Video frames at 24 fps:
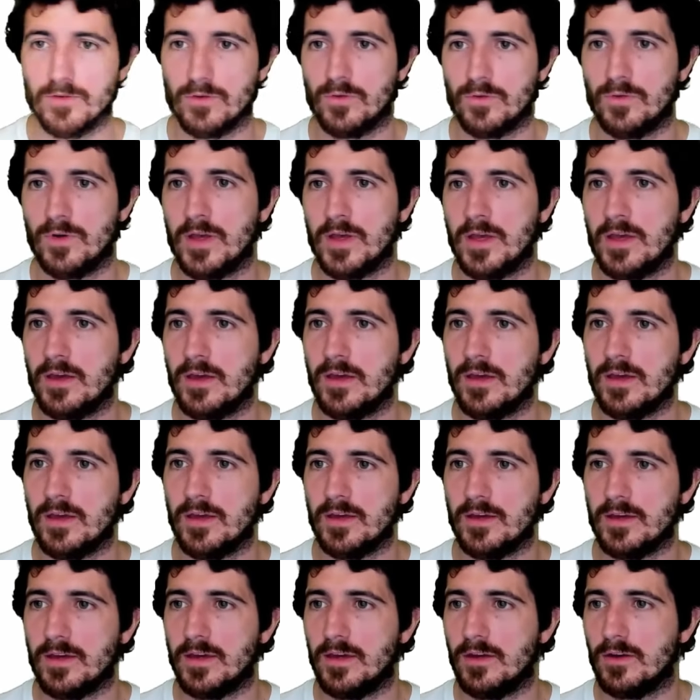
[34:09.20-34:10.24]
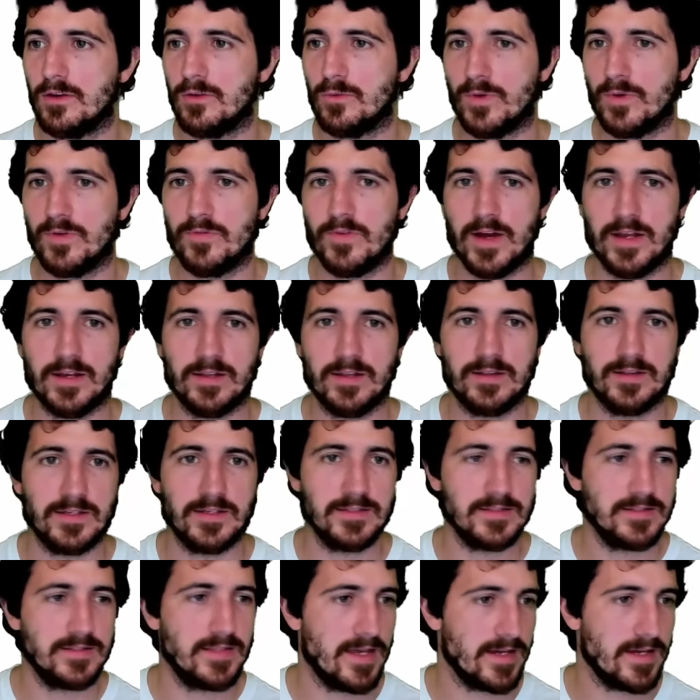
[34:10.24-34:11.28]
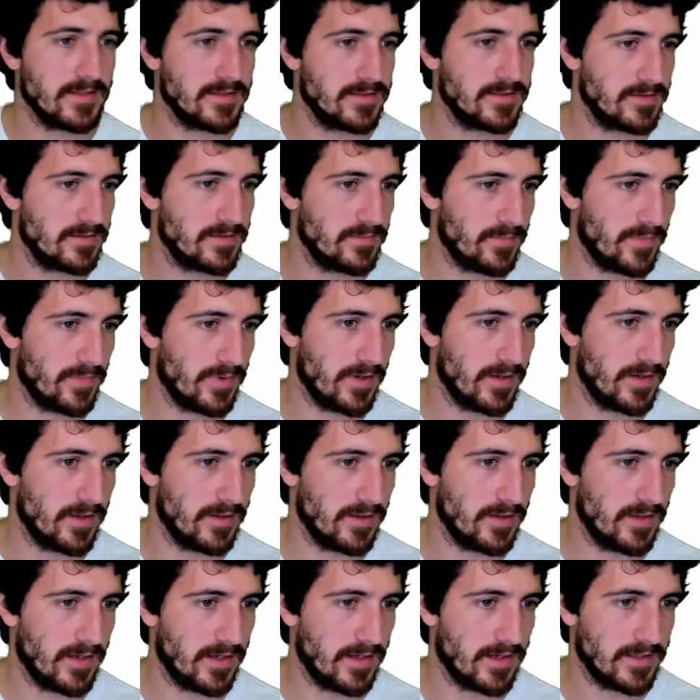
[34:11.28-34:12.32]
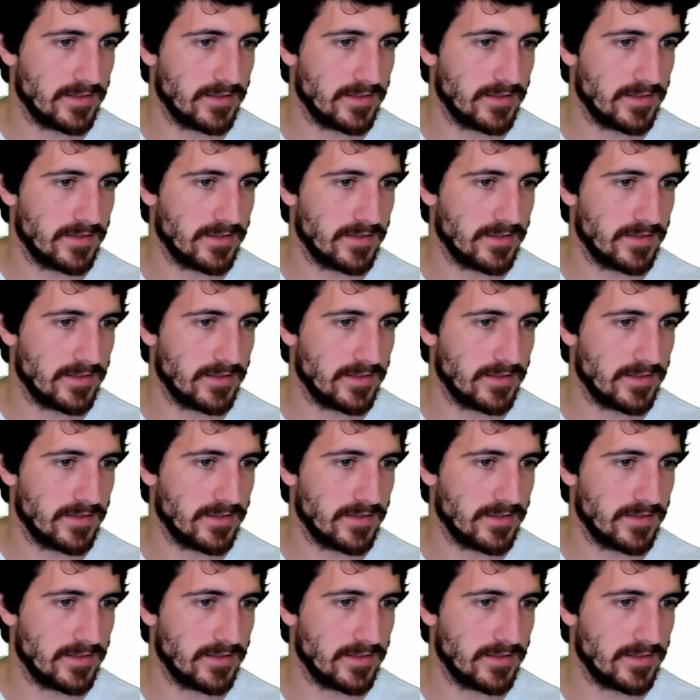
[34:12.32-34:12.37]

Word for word: So here we've added this text, but